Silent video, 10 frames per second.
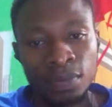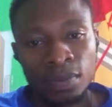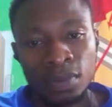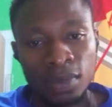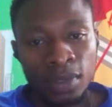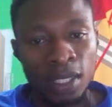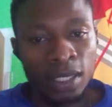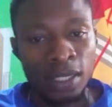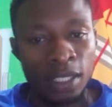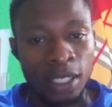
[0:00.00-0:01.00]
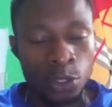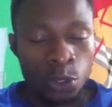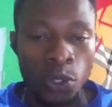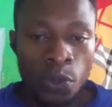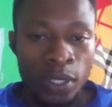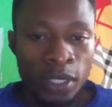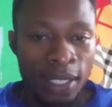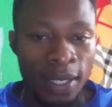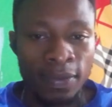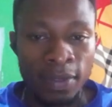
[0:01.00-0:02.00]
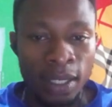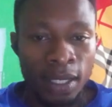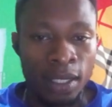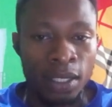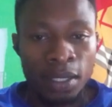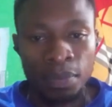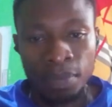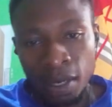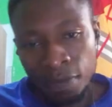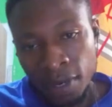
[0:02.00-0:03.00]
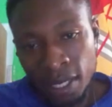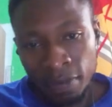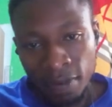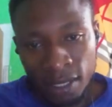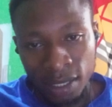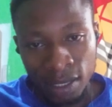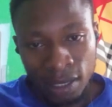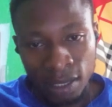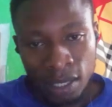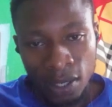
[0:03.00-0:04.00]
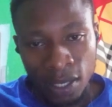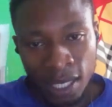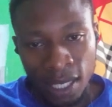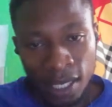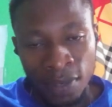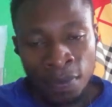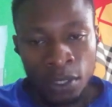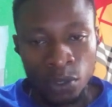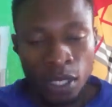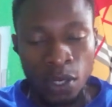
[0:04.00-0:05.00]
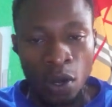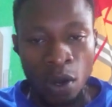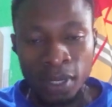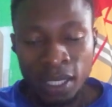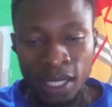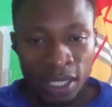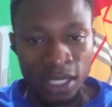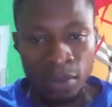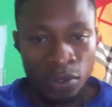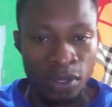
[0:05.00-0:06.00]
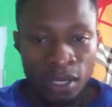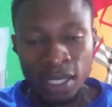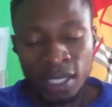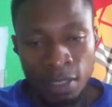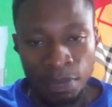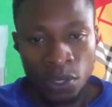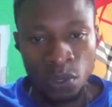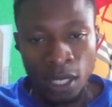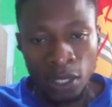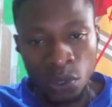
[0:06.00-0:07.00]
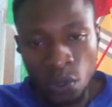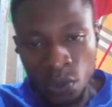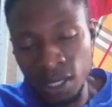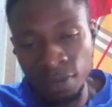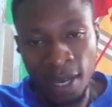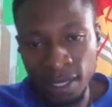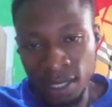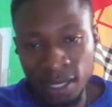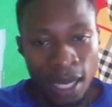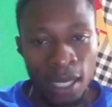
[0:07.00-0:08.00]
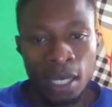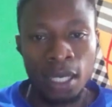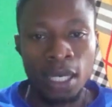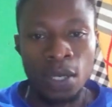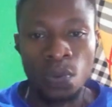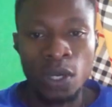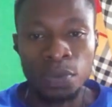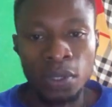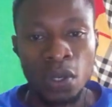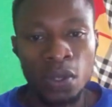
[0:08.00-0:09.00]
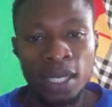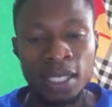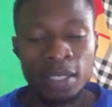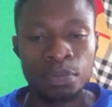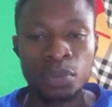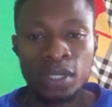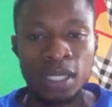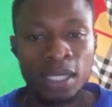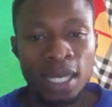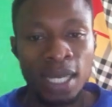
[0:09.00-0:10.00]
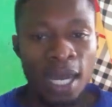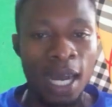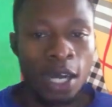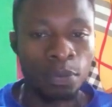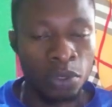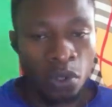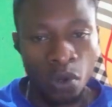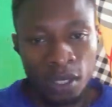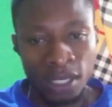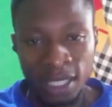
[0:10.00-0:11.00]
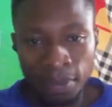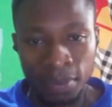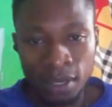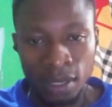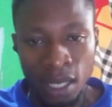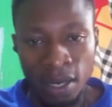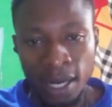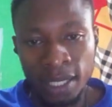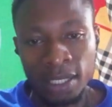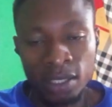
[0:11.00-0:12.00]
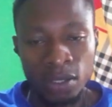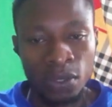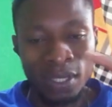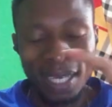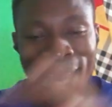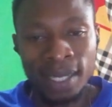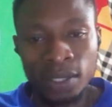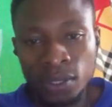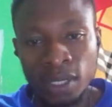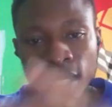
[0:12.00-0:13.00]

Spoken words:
the storage, and the peripheral devices. Okay, so the communication between the CPU and those devices are what we call the input and the output concept, right? So they handle the,